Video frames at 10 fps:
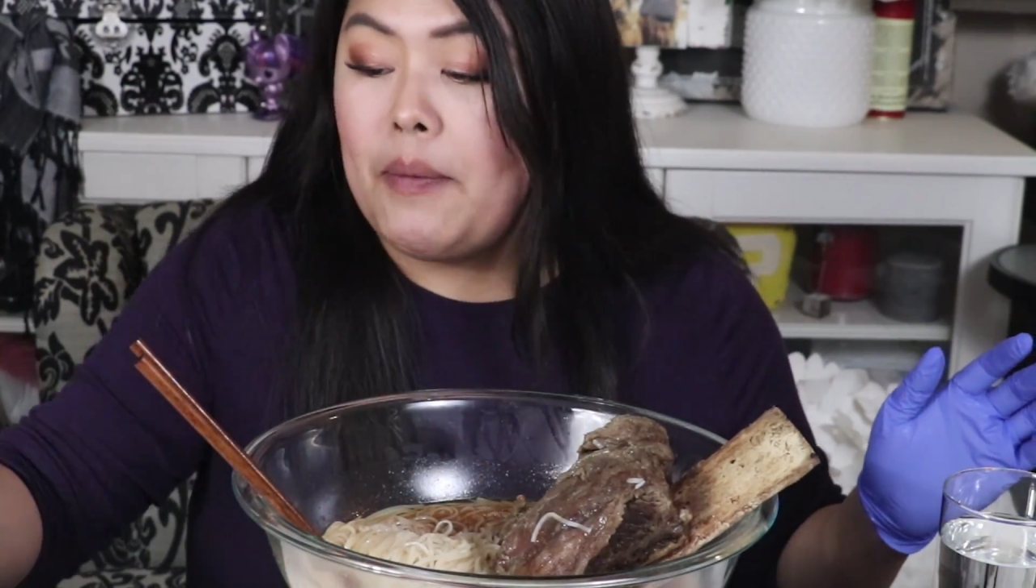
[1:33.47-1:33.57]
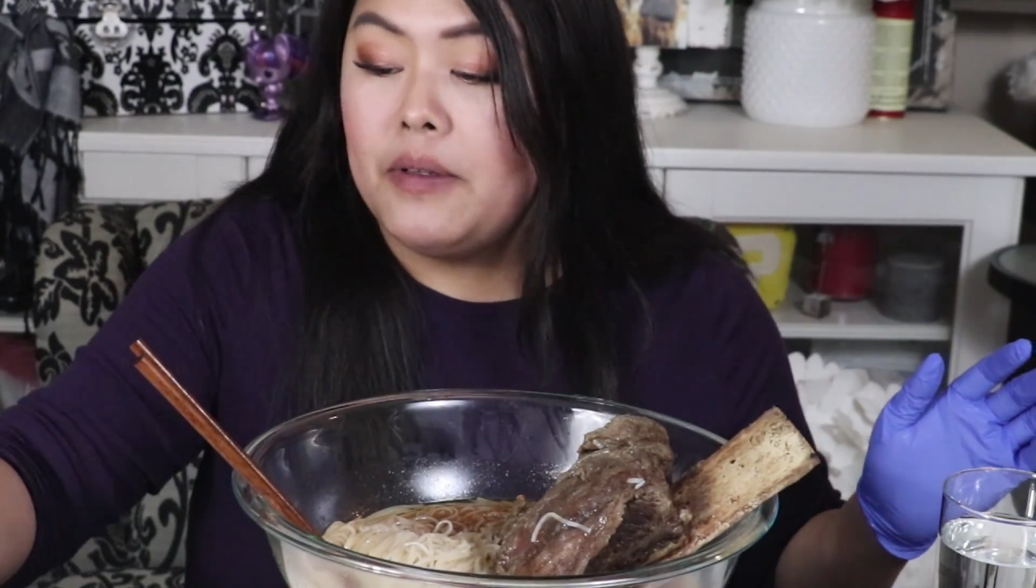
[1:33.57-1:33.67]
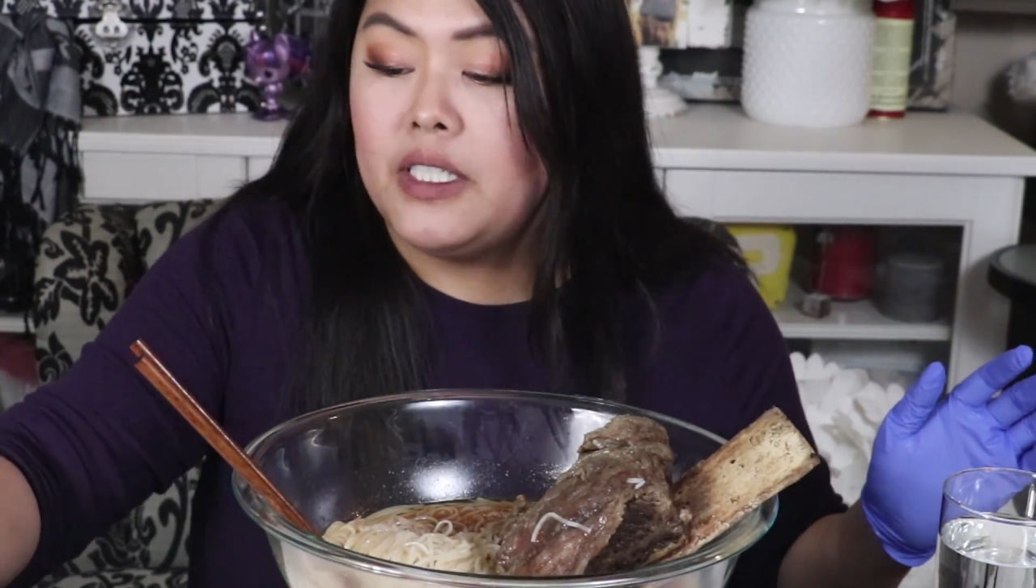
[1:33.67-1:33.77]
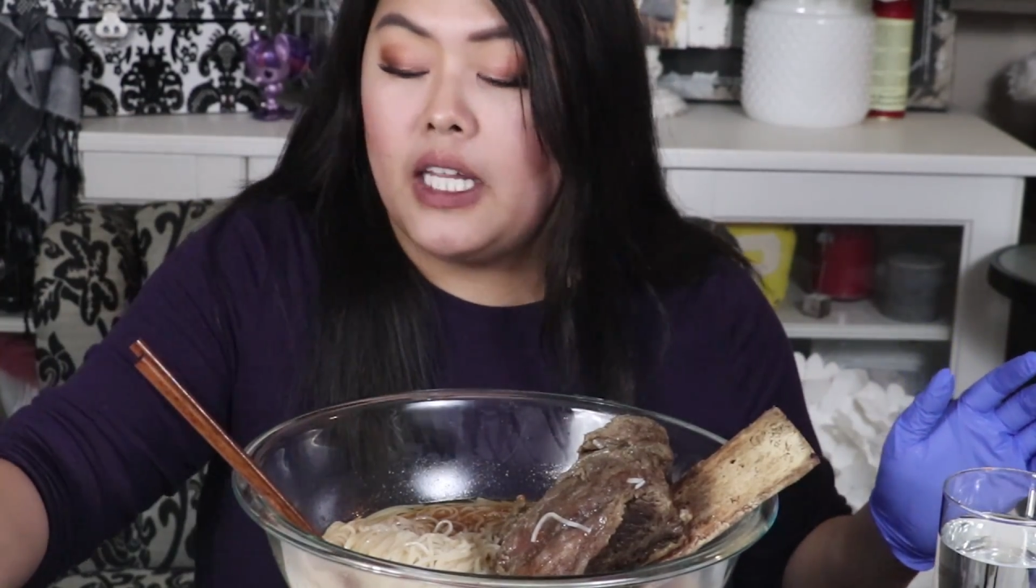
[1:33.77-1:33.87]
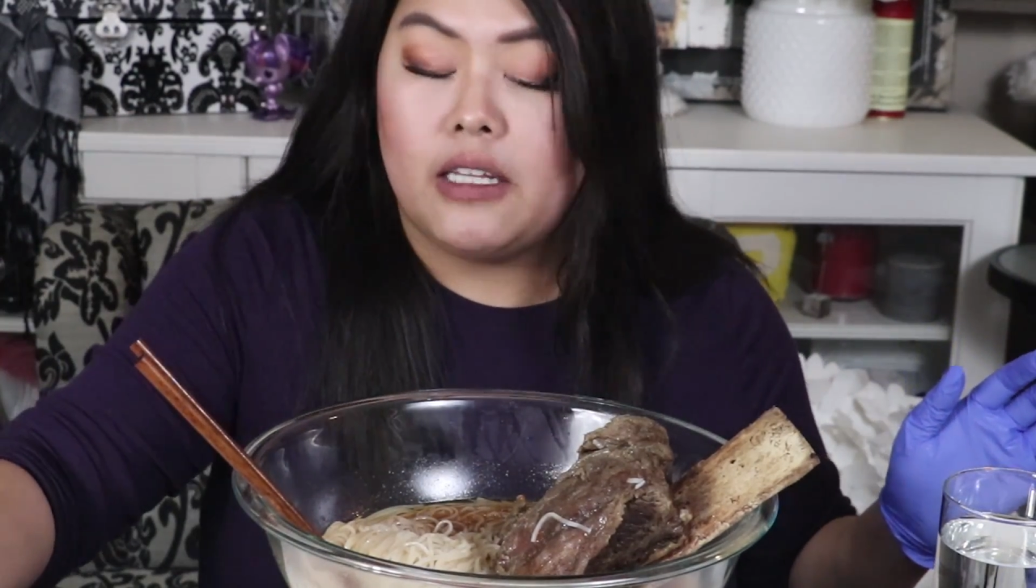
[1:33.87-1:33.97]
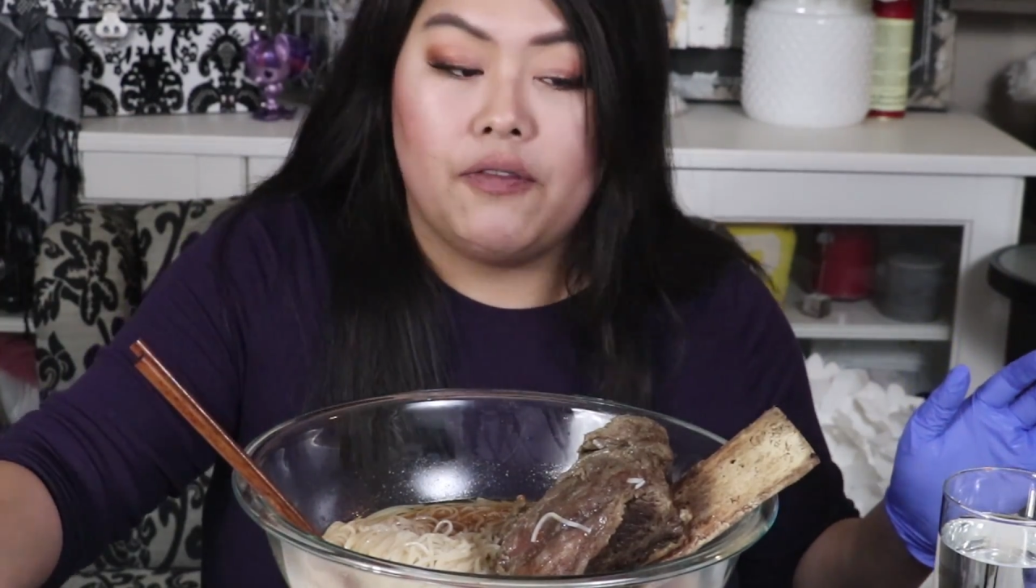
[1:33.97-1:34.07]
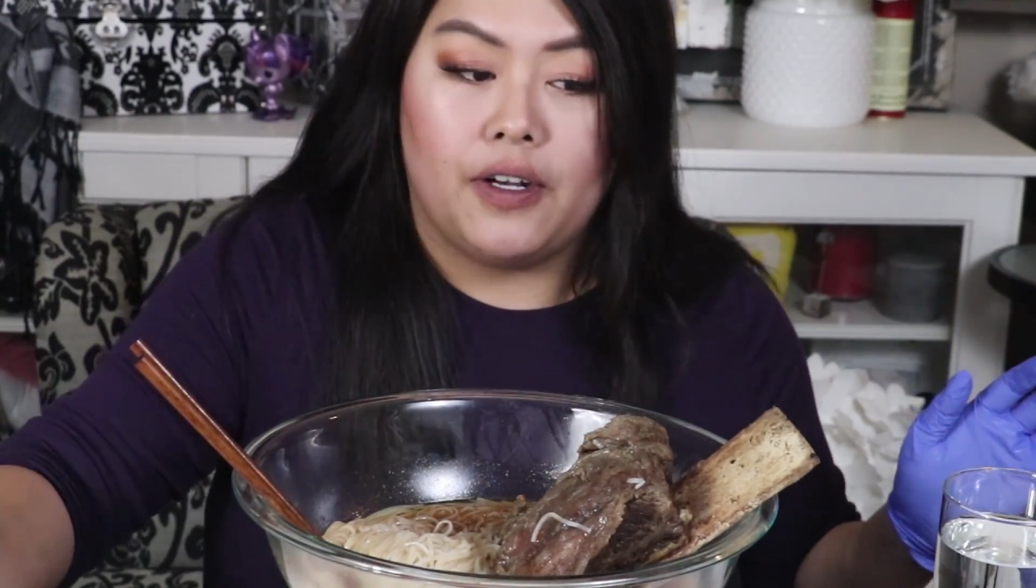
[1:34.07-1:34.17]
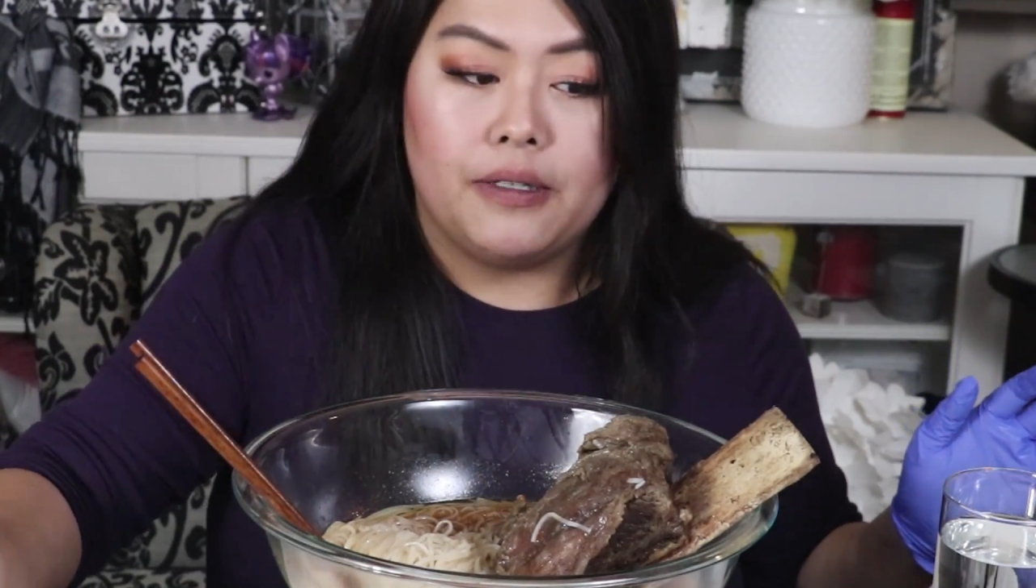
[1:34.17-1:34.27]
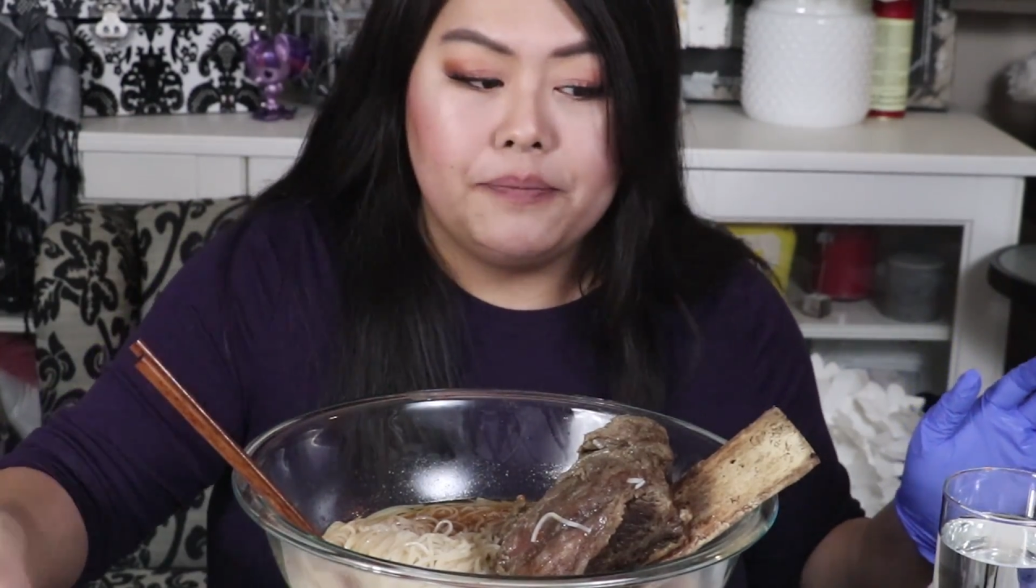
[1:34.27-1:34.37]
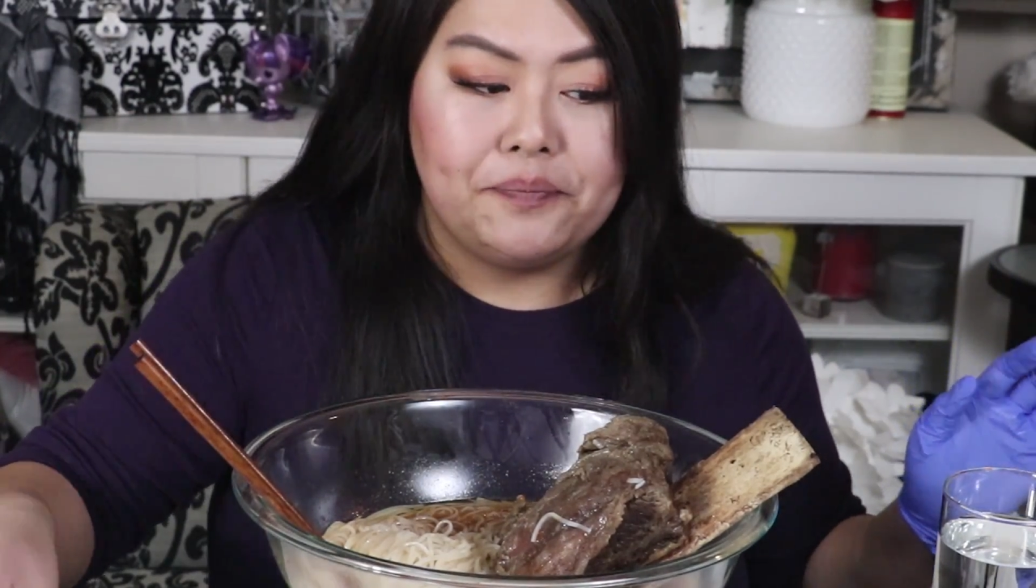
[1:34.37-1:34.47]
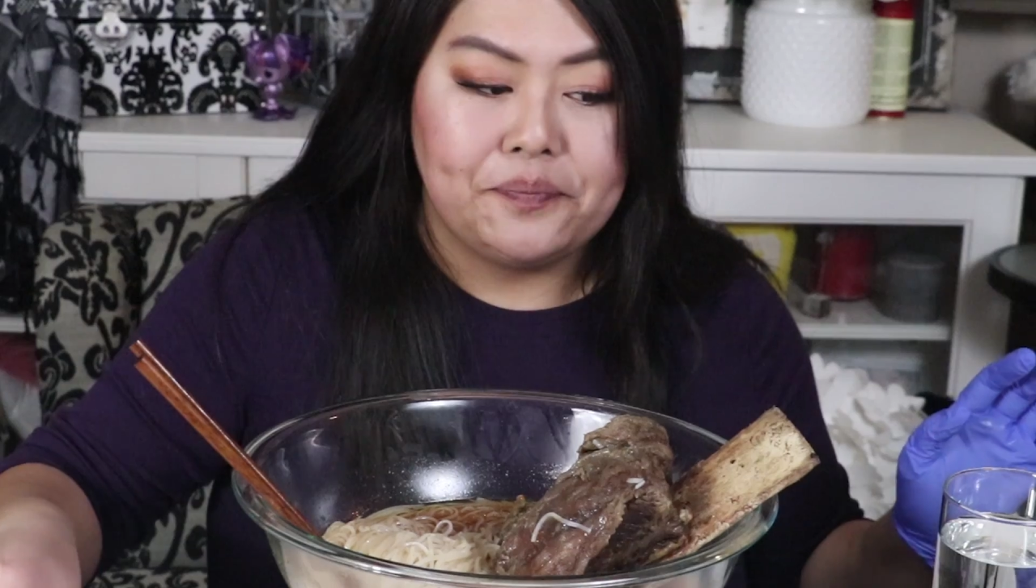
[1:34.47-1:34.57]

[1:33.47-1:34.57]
of people didn't like the pho.